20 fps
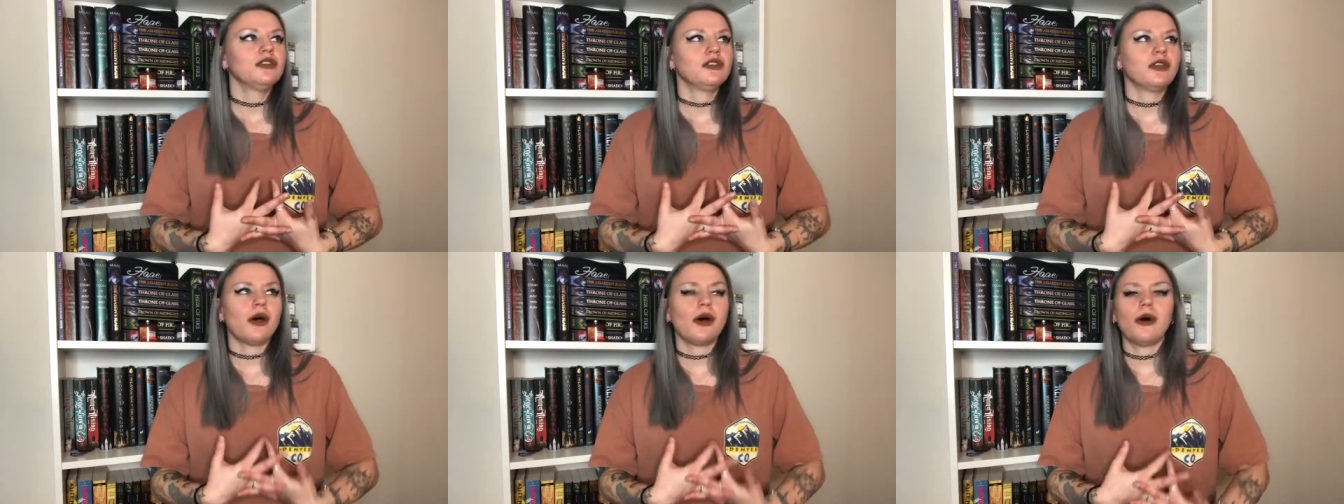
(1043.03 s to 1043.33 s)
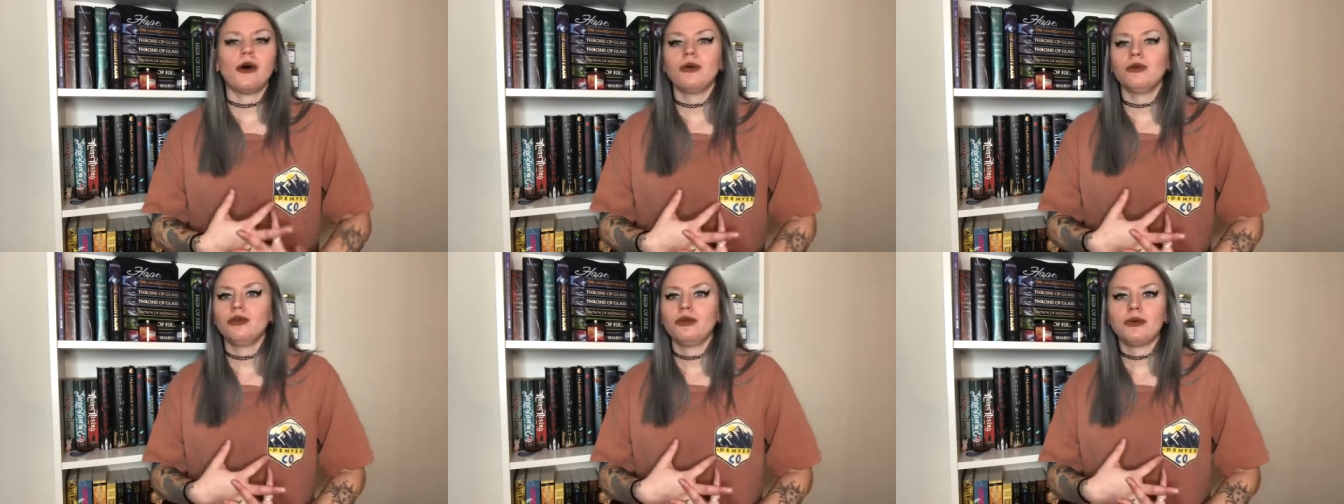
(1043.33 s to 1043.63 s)

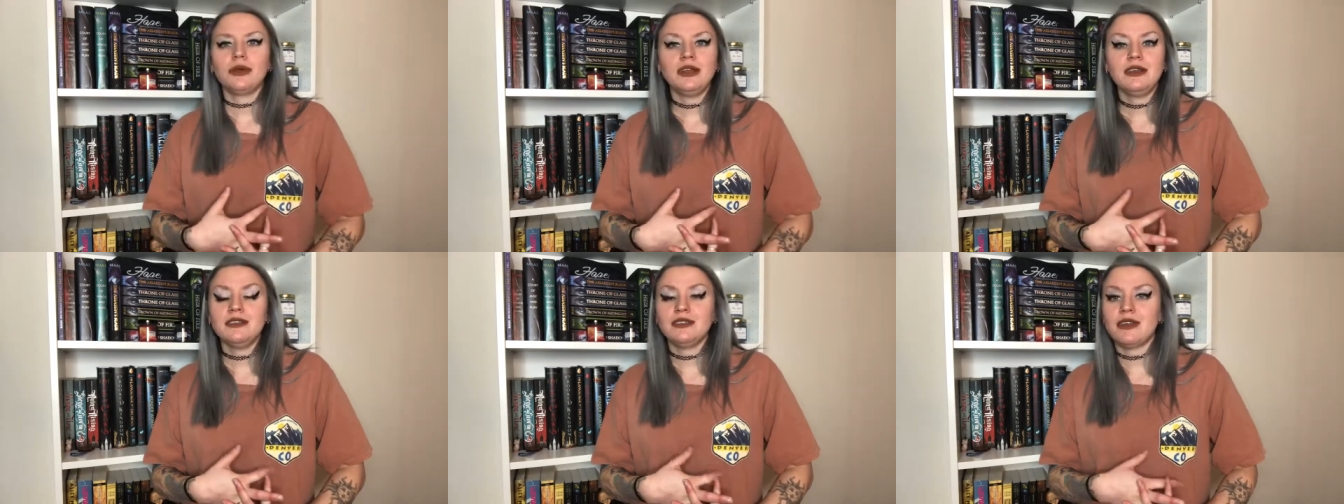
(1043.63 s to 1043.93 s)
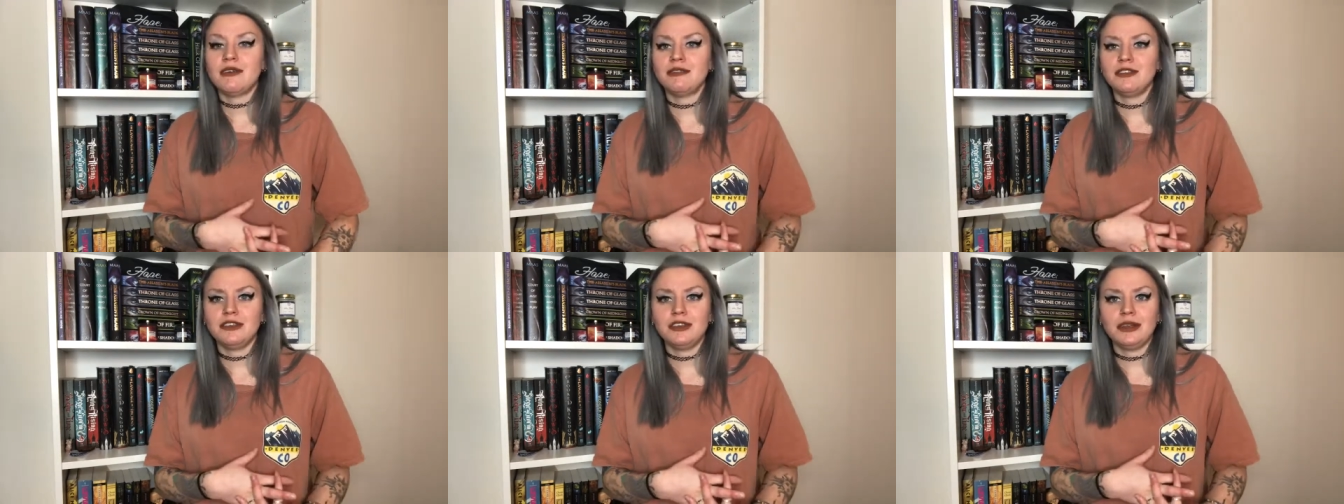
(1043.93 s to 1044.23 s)
So
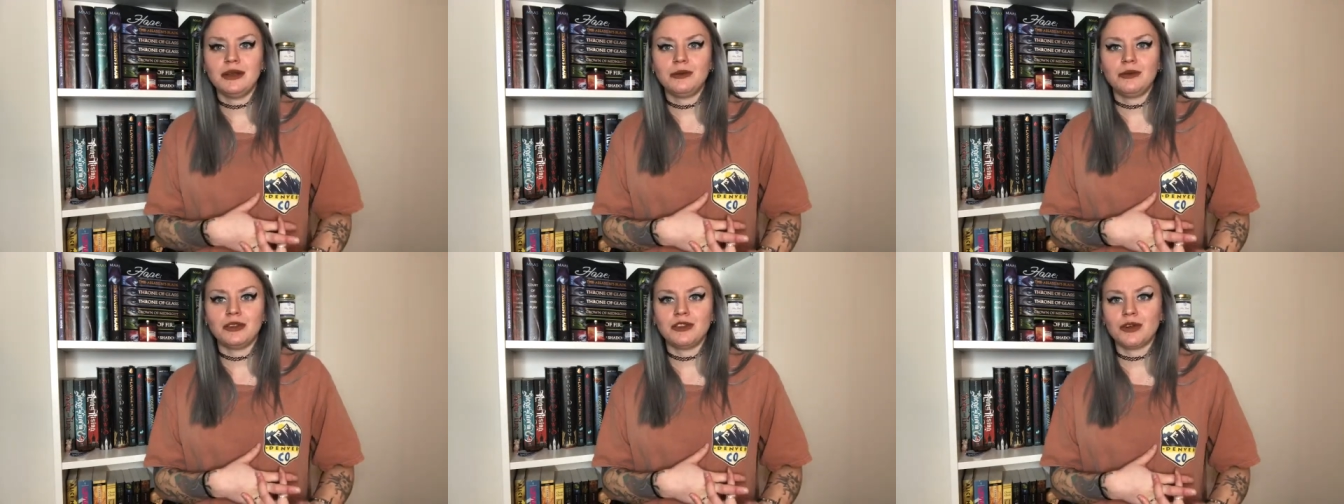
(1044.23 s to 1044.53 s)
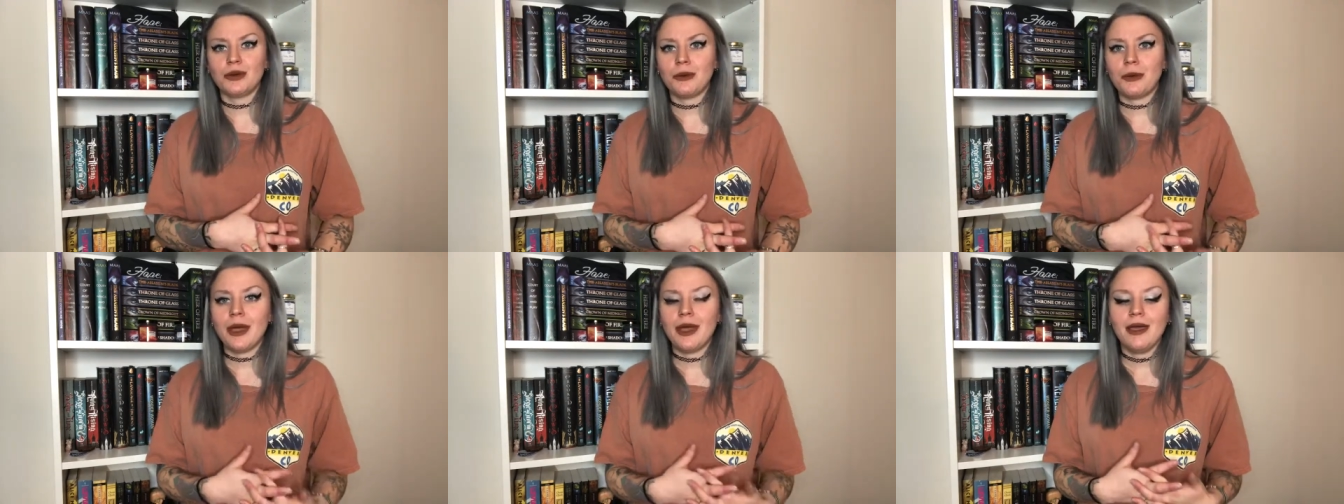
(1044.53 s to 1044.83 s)
2017 was
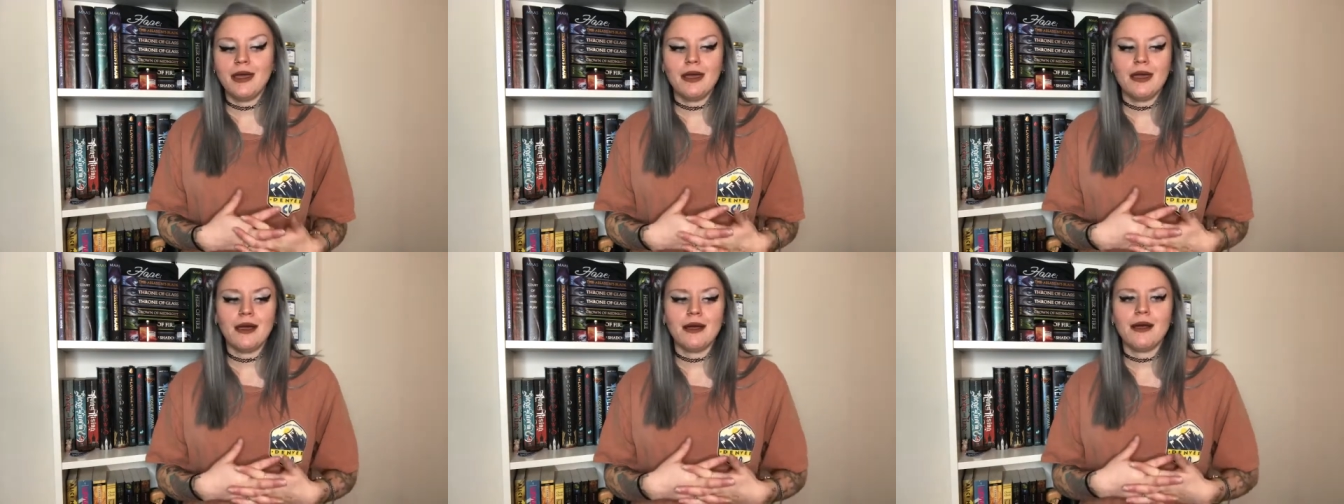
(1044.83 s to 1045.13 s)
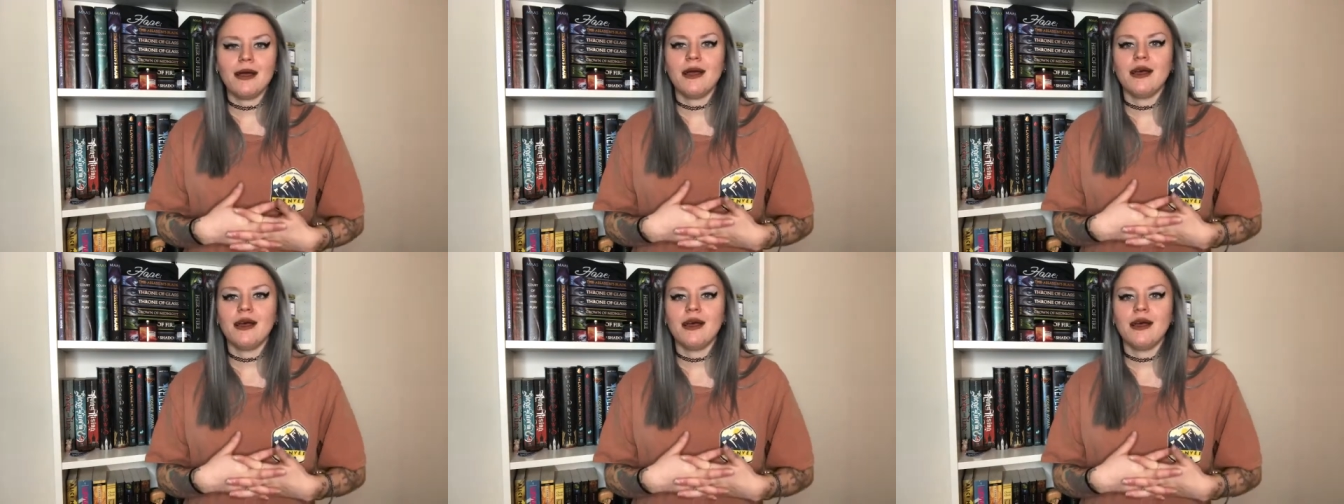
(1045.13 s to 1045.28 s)
a great year.